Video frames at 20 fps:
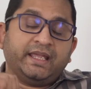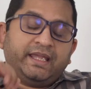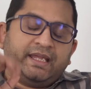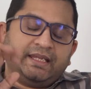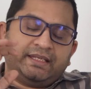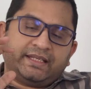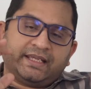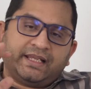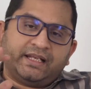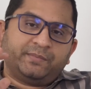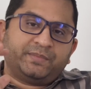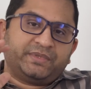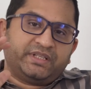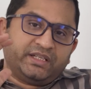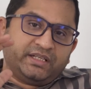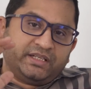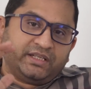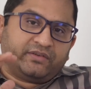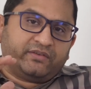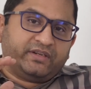it helps
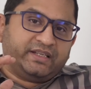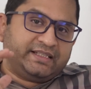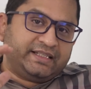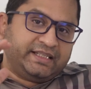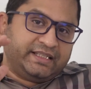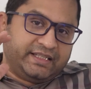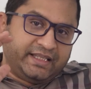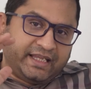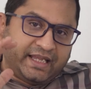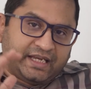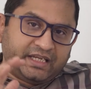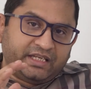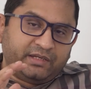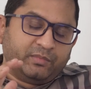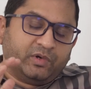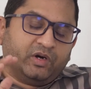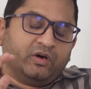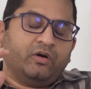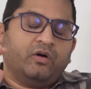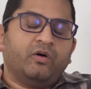in decreasing the
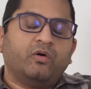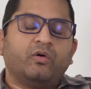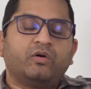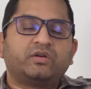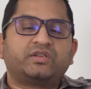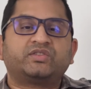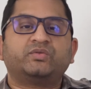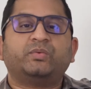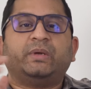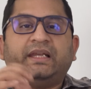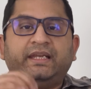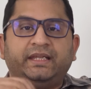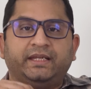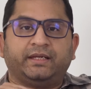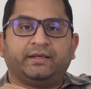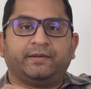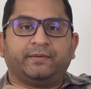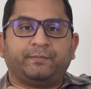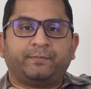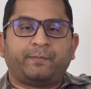edema or
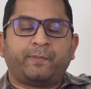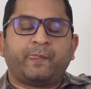swelling.